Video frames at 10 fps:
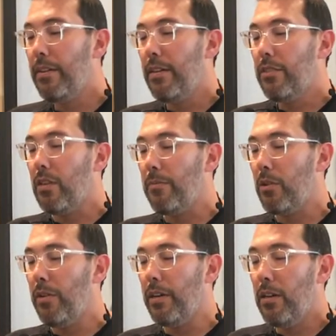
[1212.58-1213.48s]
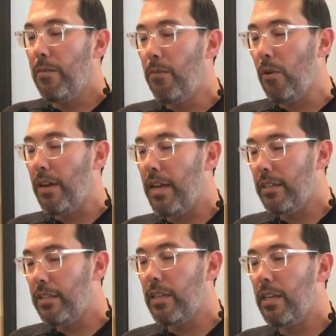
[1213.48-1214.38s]
So I'm going 4 and
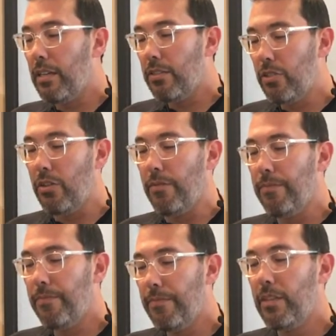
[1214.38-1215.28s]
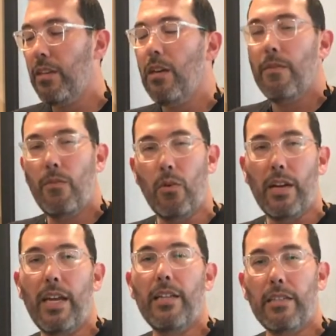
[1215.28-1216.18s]
E2, 4
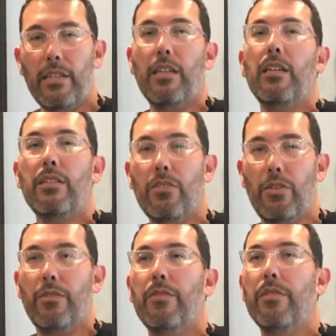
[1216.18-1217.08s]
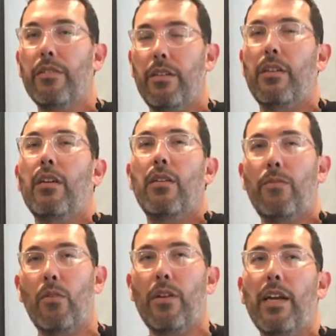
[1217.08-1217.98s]
and E2,
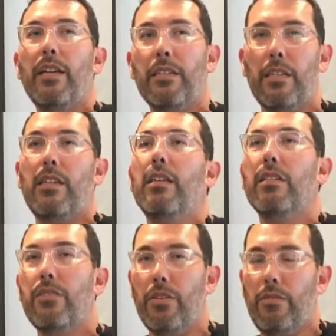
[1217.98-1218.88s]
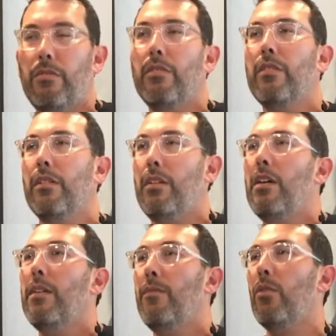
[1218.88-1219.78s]
4 and E2,
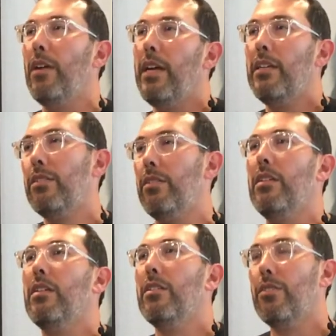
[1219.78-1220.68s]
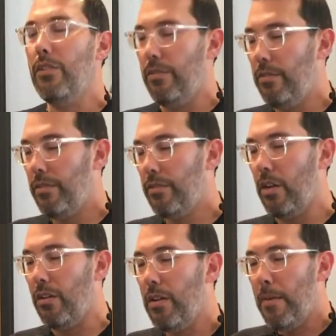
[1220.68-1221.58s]
4 and E2. So,
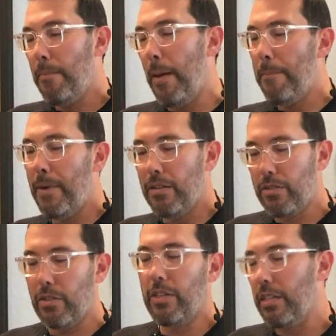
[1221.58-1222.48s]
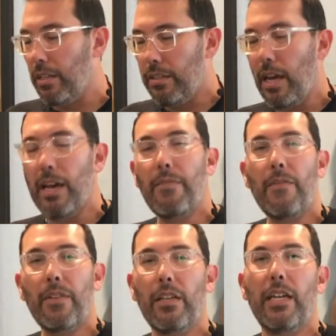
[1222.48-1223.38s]
ba, ba, da. If I
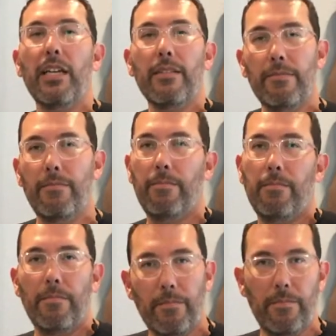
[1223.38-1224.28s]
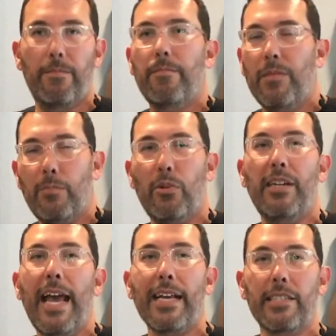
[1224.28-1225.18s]
fill it in, and put an
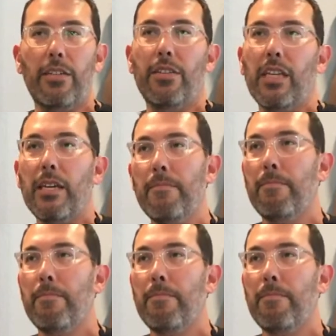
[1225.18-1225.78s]
accent on the E,